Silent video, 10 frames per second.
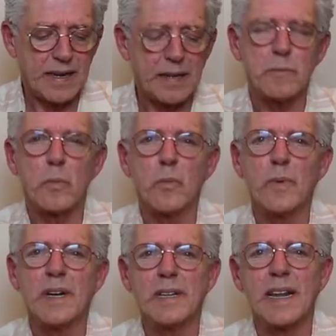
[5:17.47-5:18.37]
it
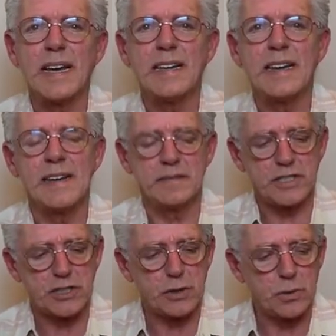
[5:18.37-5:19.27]
really
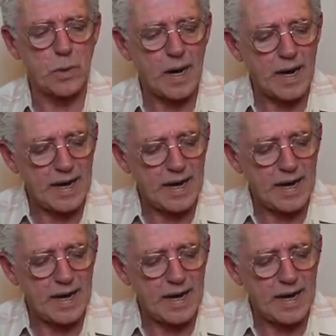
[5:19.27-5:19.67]
gives you